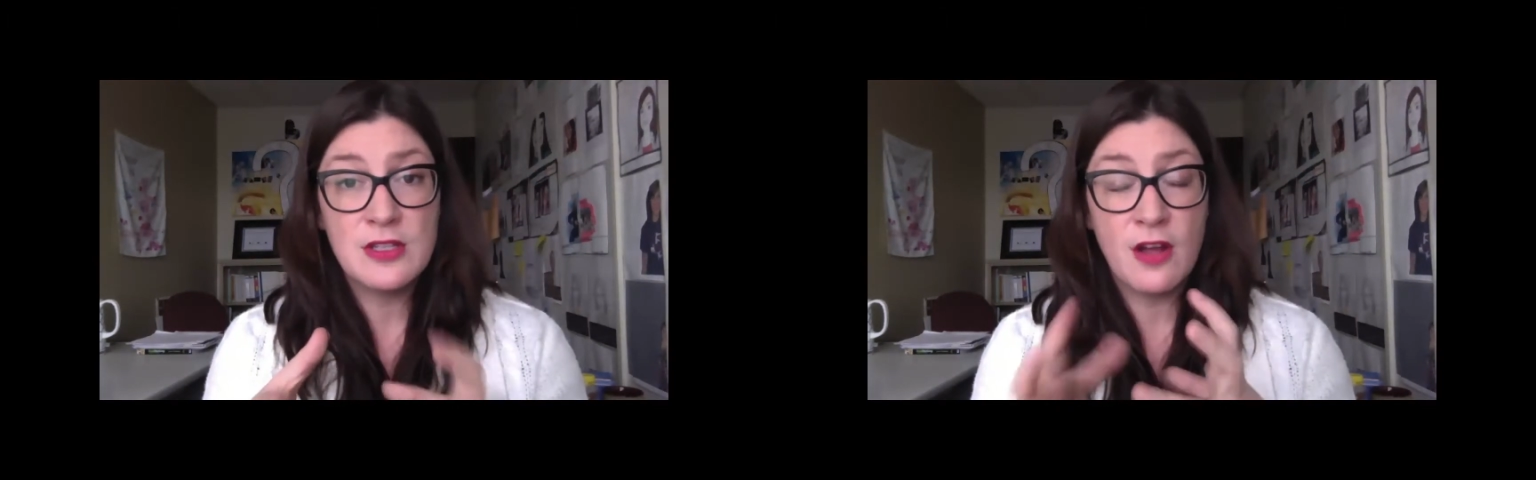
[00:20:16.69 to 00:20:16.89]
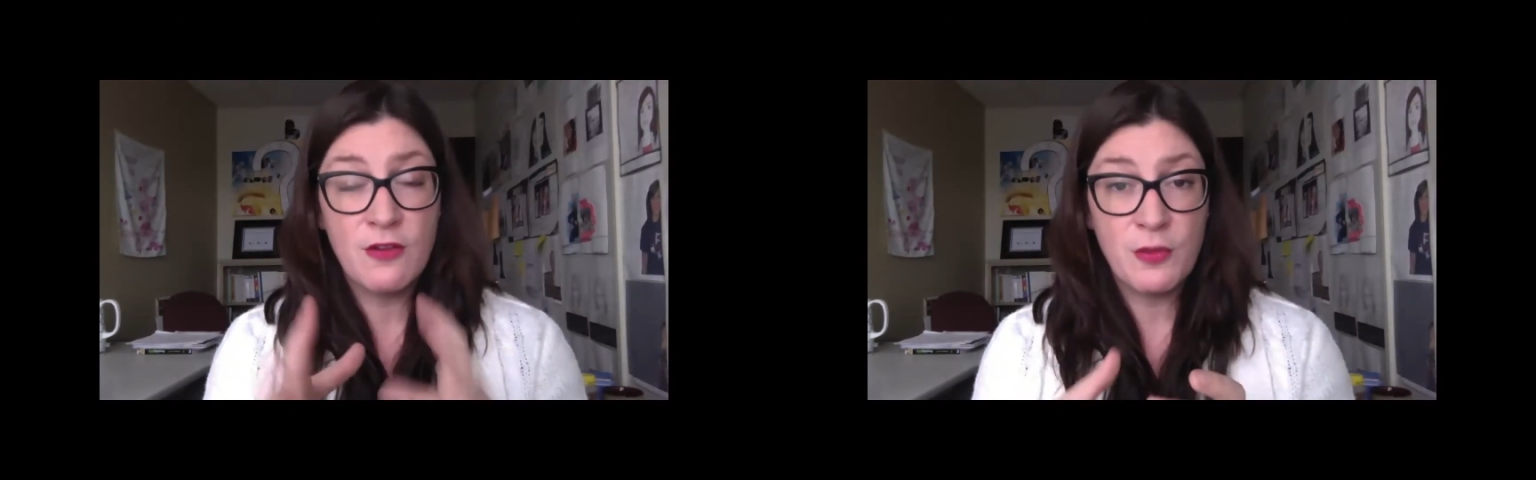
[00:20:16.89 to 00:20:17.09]

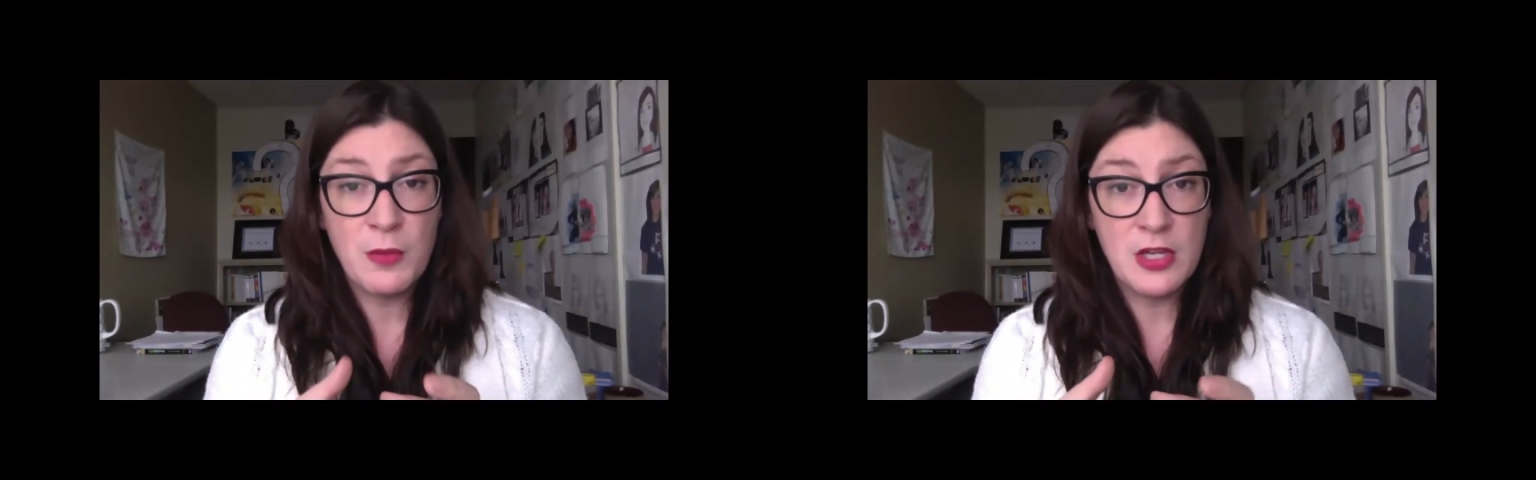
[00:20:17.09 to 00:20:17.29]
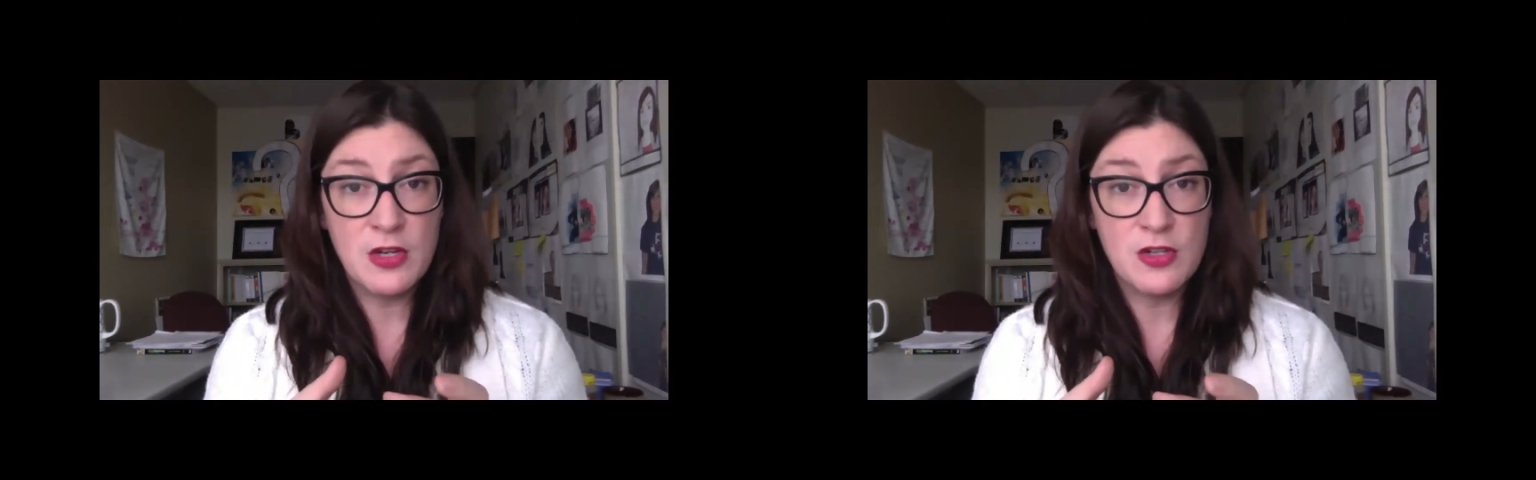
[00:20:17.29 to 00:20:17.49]

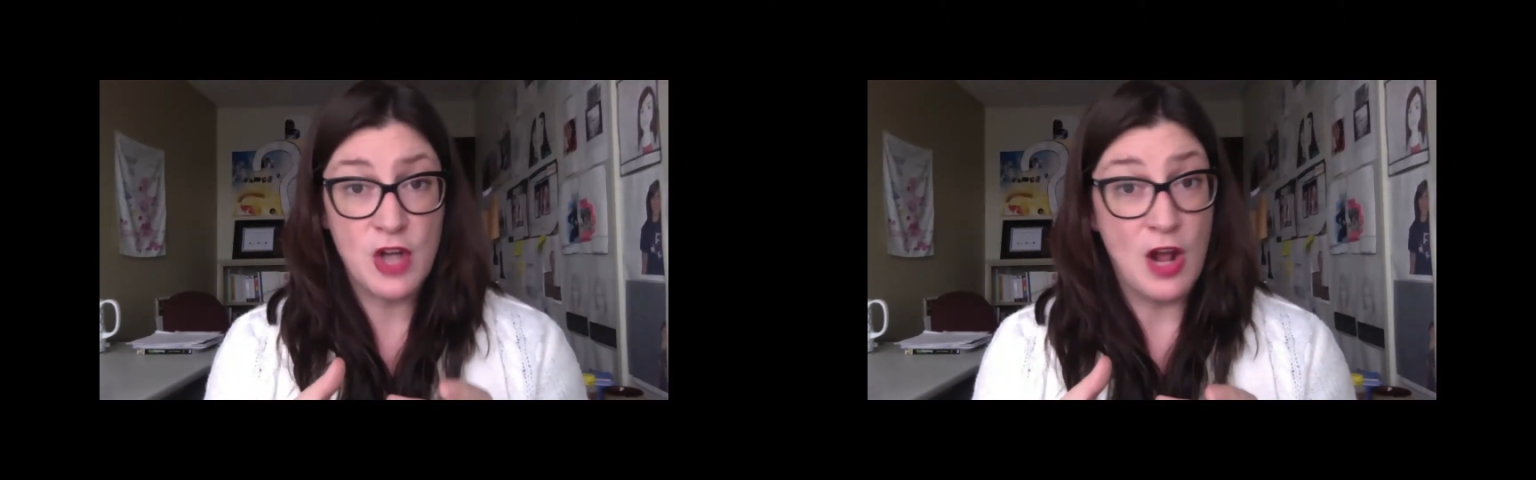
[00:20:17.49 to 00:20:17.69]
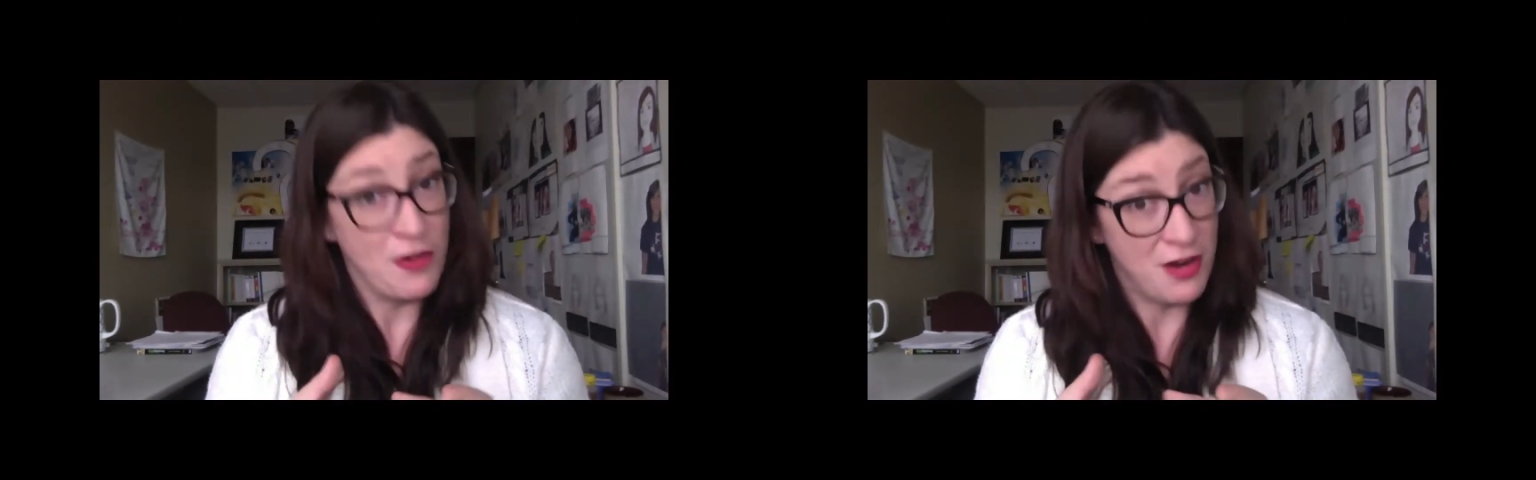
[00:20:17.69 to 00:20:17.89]
unfamiliar
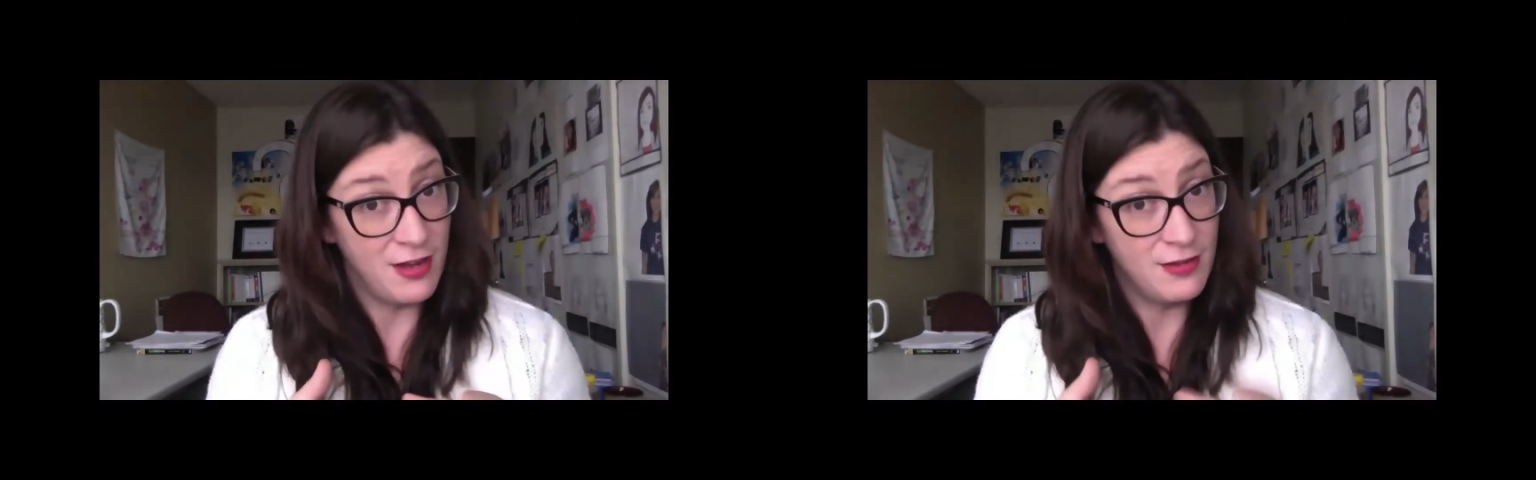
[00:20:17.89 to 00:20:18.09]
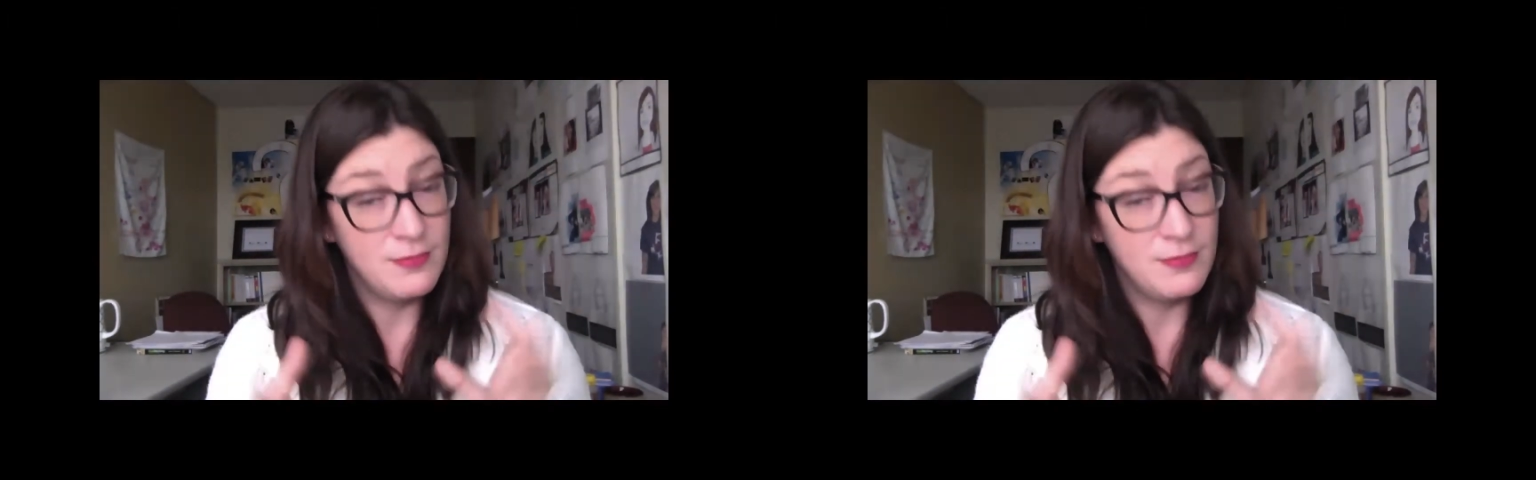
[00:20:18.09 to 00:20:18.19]
genre,